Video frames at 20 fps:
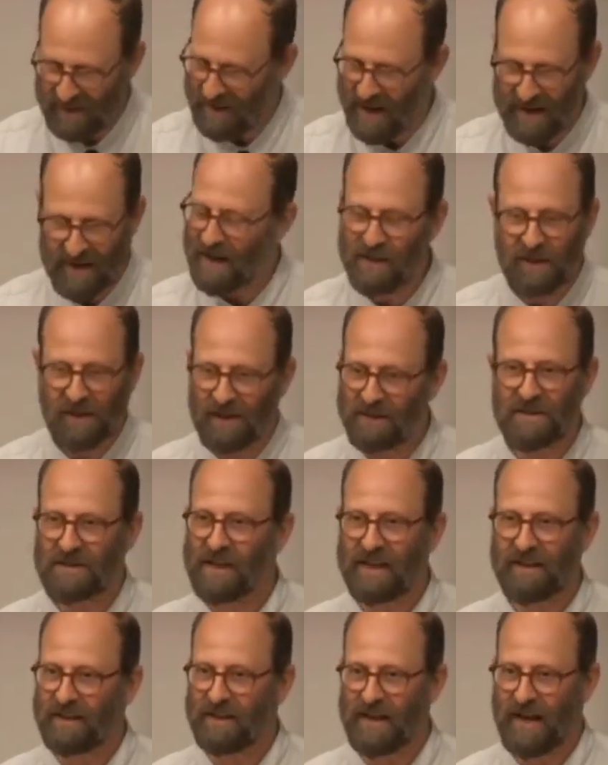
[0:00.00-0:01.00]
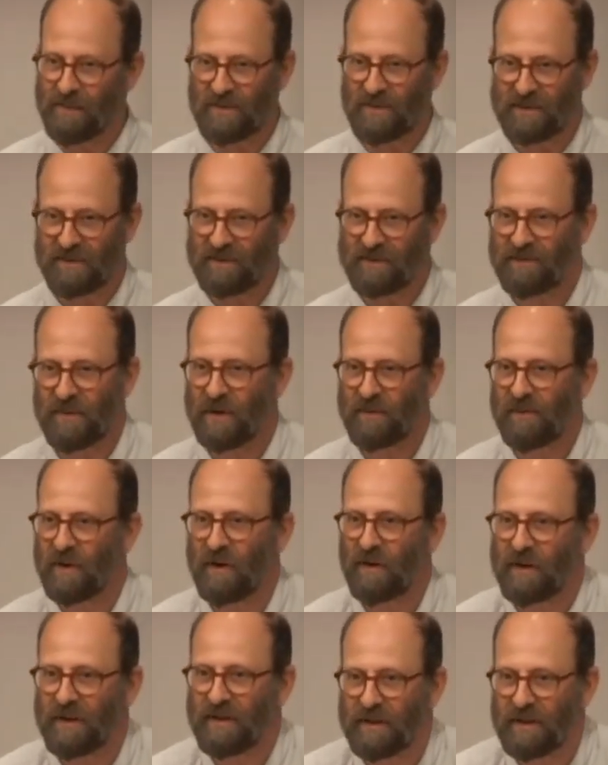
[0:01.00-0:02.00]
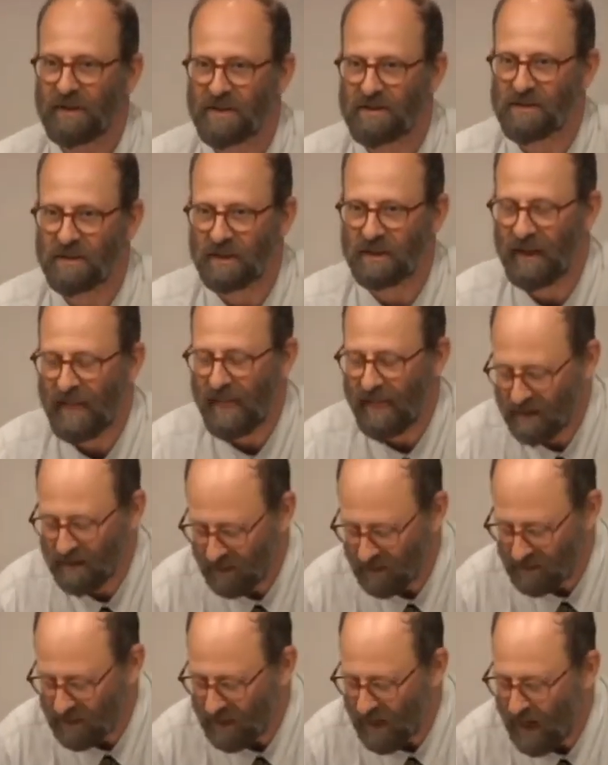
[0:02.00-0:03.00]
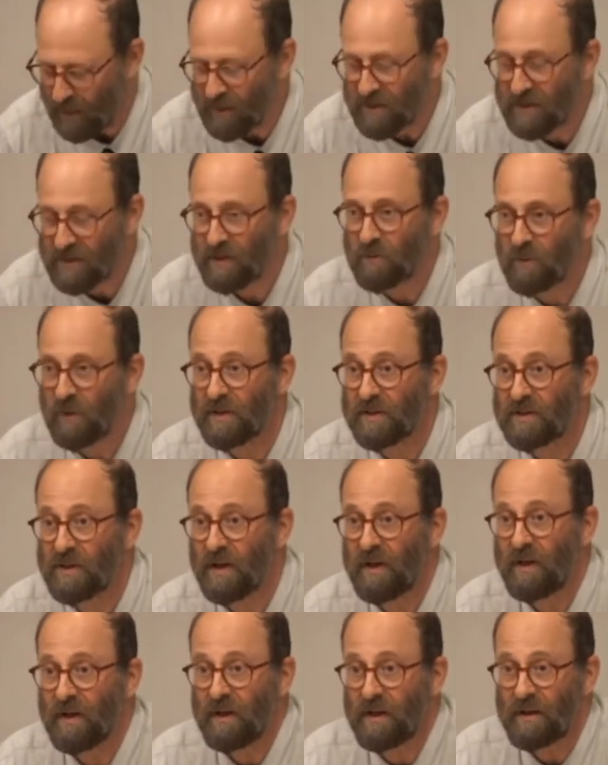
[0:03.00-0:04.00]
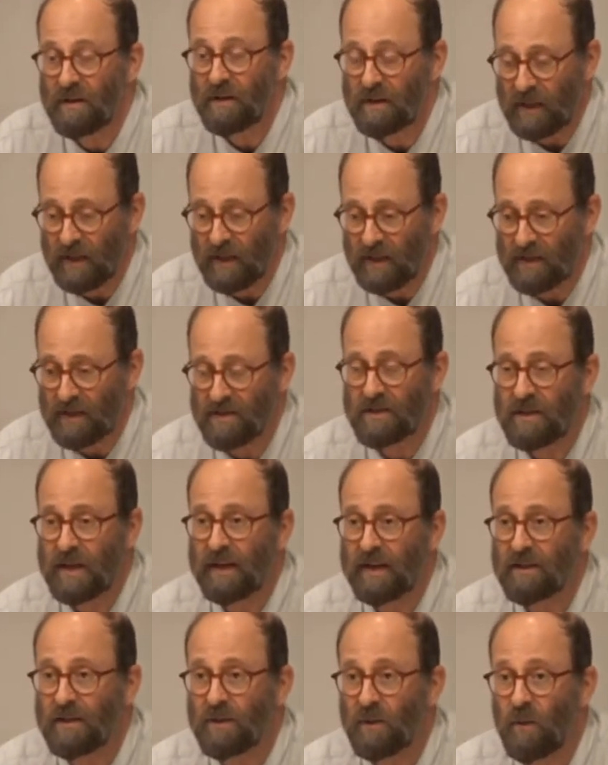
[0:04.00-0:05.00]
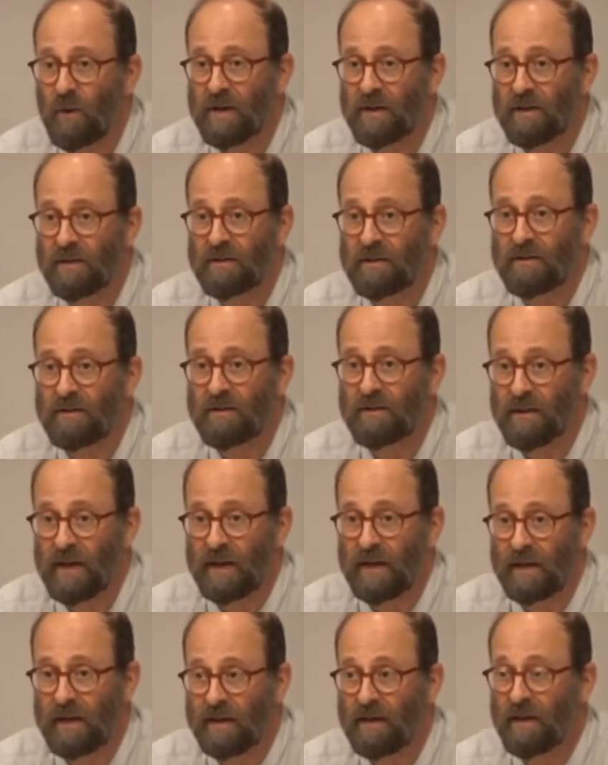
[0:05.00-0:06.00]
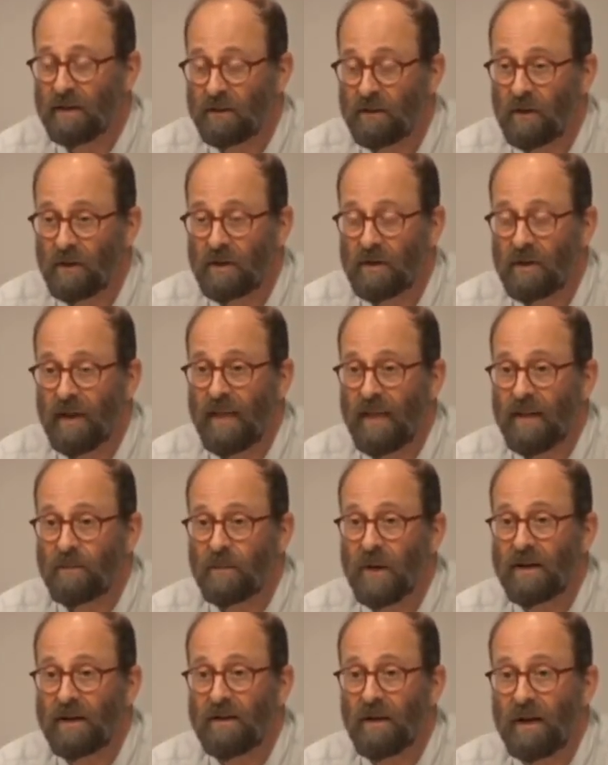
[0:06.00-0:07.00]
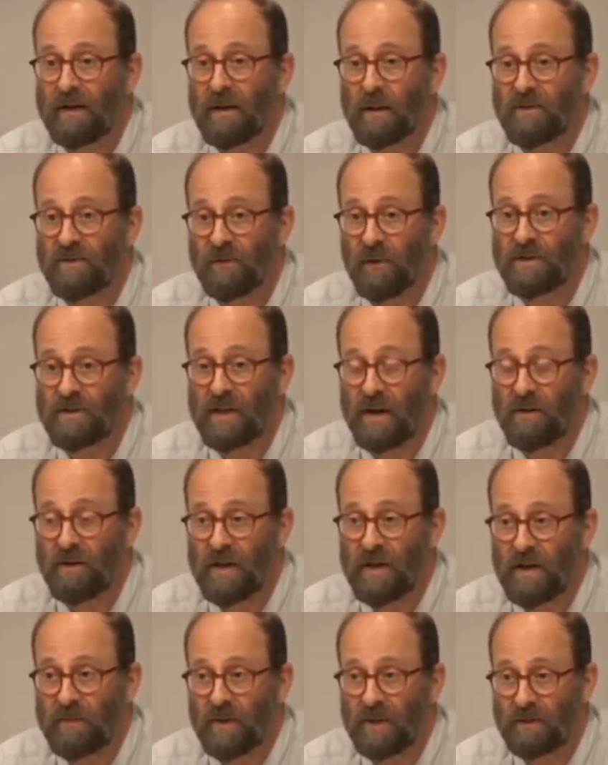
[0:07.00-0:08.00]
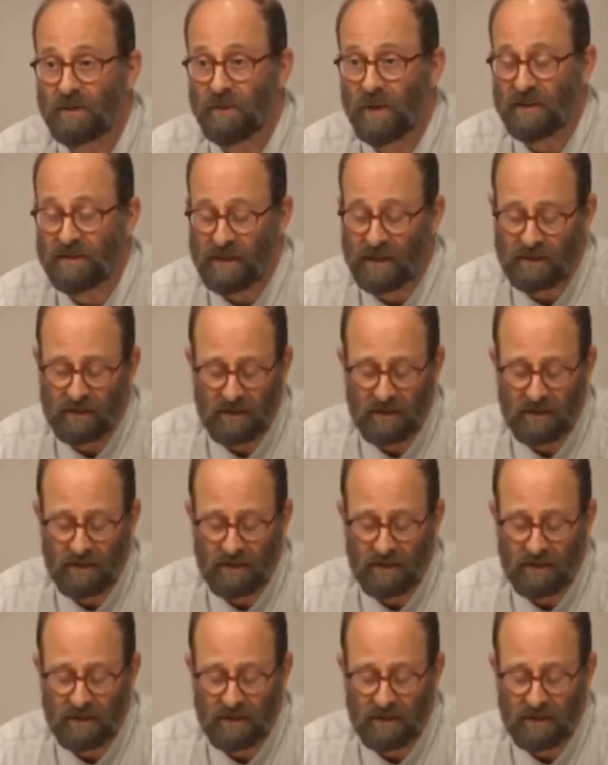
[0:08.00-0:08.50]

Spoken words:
I could understand the opposite very easily, because the opposite was the standard lawyer thinking. Look, my client comes first. I don't care about the rest.